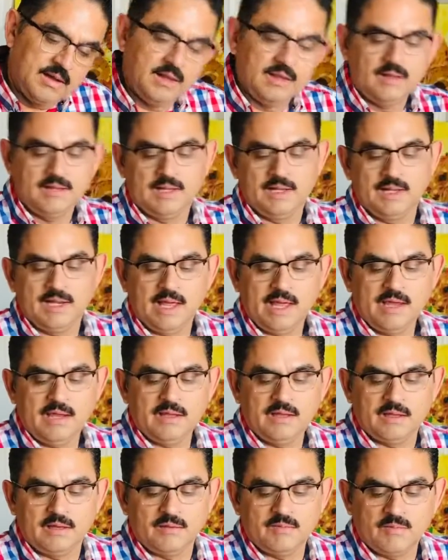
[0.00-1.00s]
They like
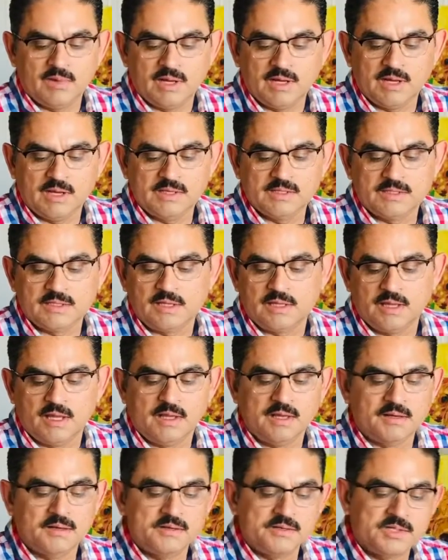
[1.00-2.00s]
it because they
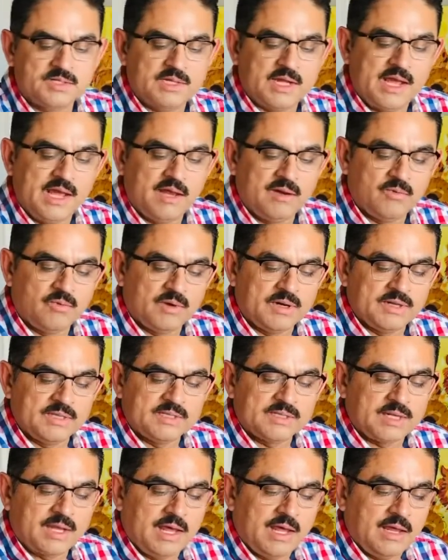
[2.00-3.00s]
understand what it's
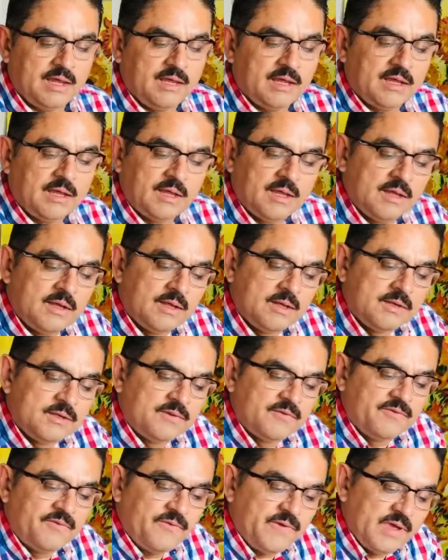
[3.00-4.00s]
like to
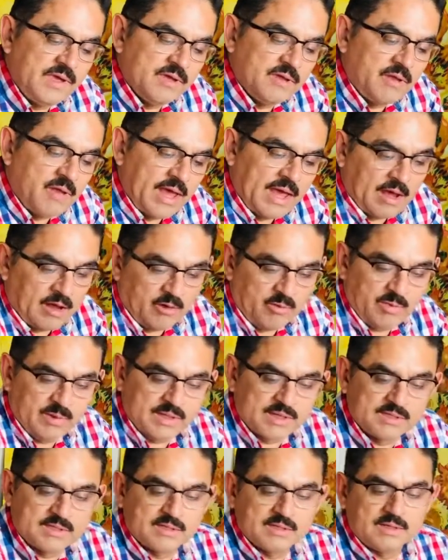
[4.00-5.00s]
feel
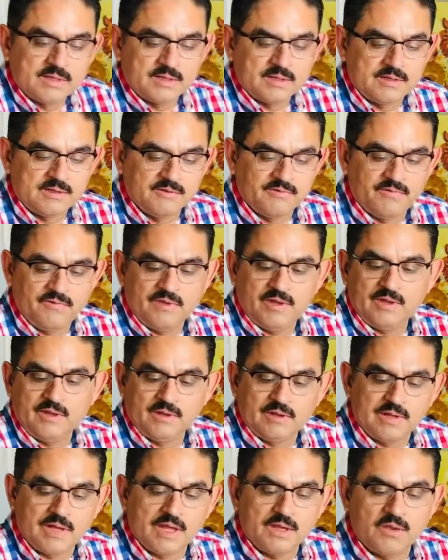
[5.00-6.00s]
helpless, to feel
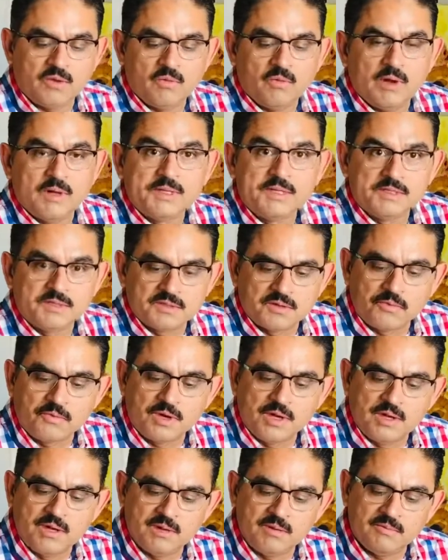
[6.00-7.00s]
like you want to
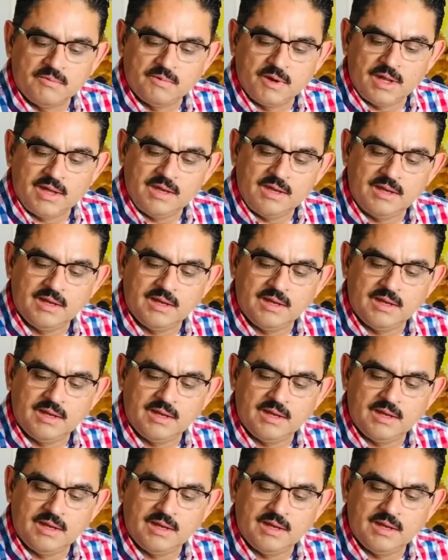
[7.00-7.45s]
scream, right?